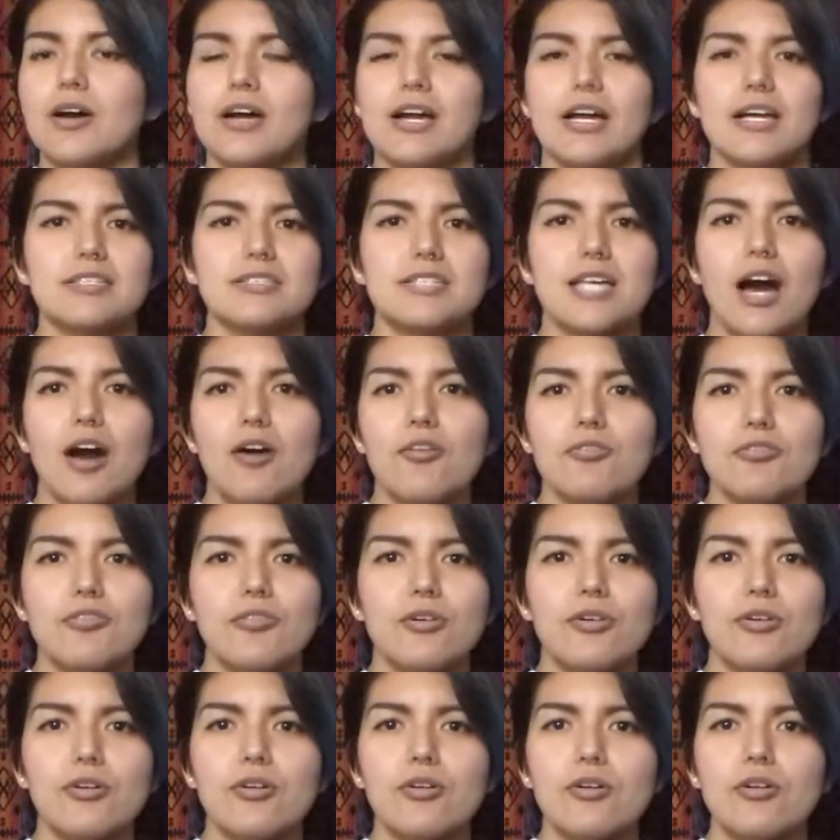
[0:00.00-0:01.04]
it's
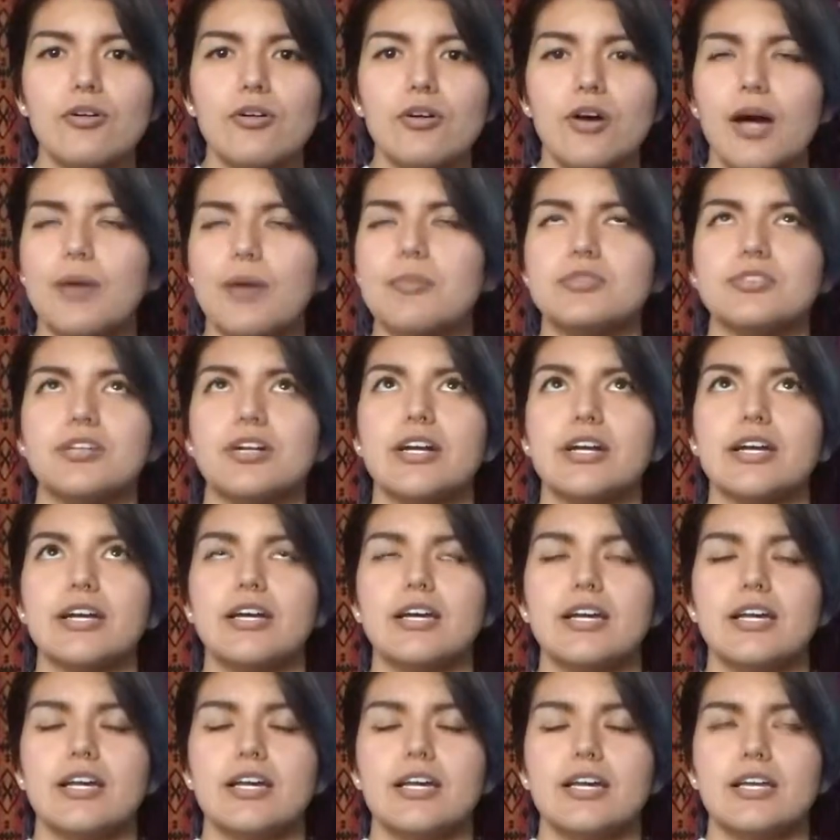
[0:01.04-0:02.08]
helpful.
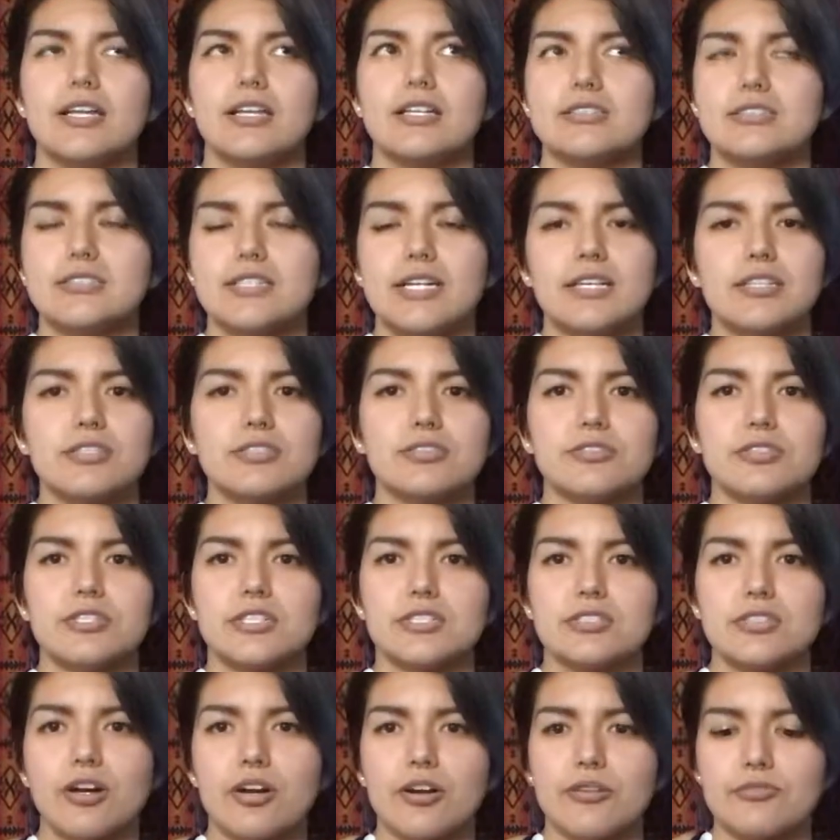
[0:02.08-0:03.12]
It is dense or it
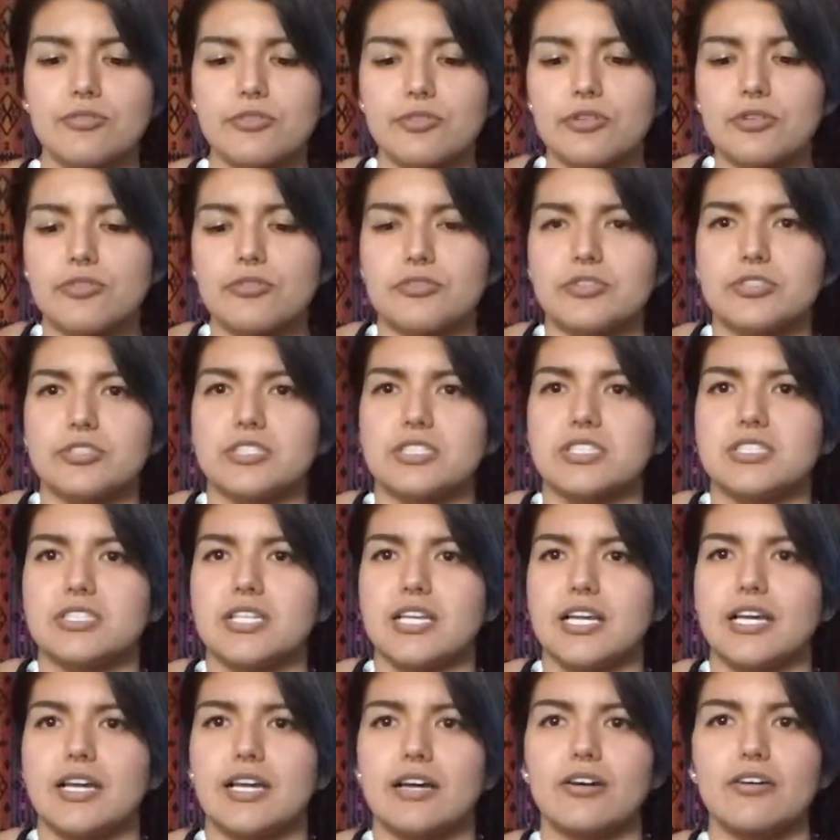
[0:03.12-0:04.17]
is harmful versus
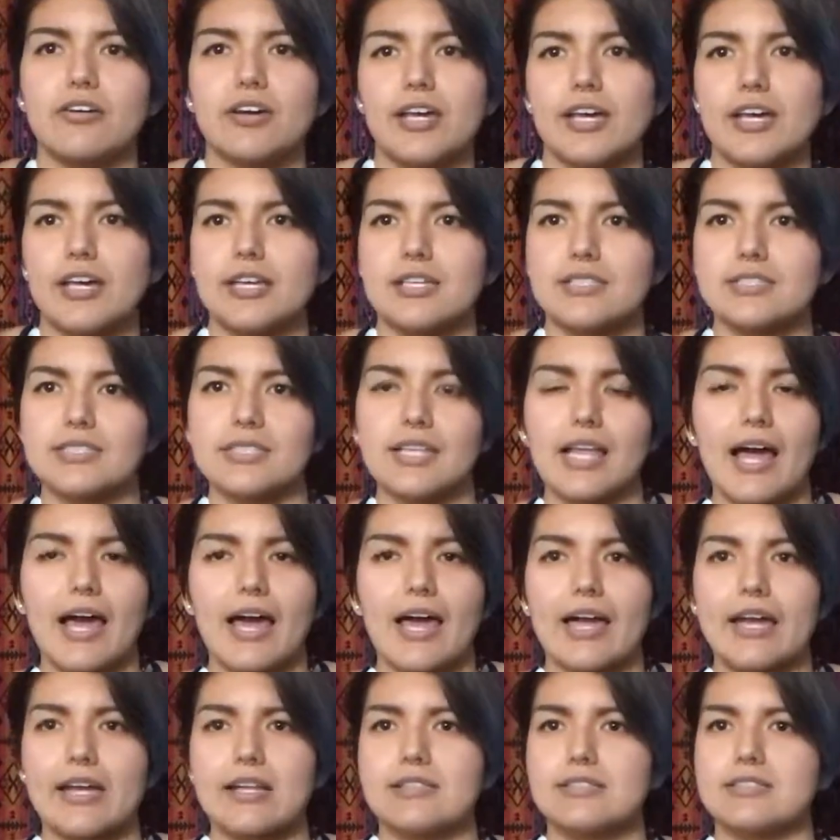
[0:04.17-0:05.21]
like, okay, it's
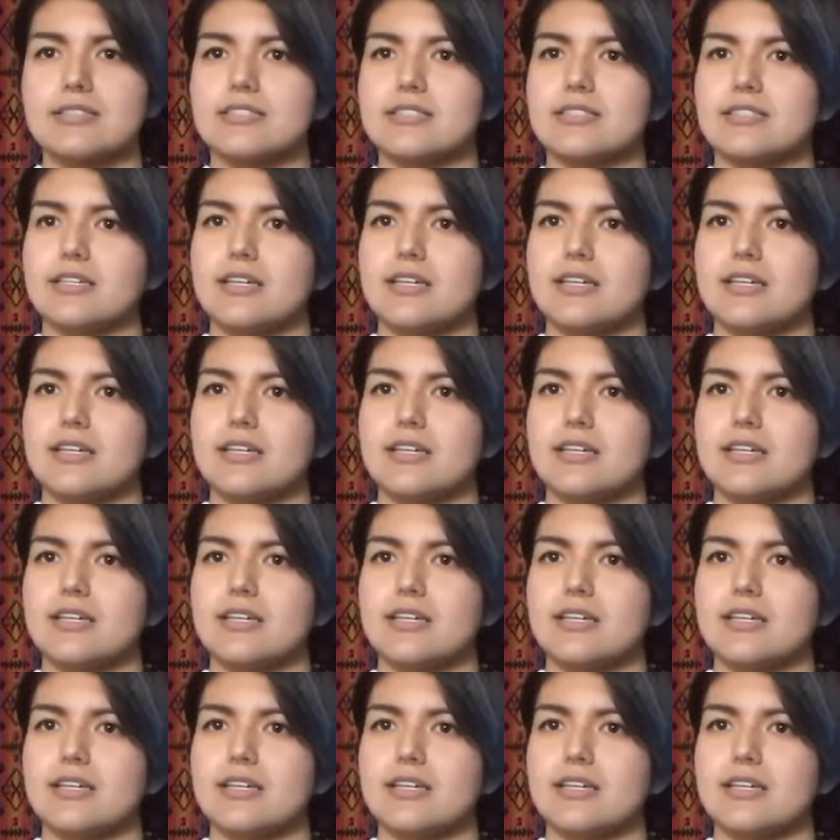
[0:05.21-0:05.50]
light,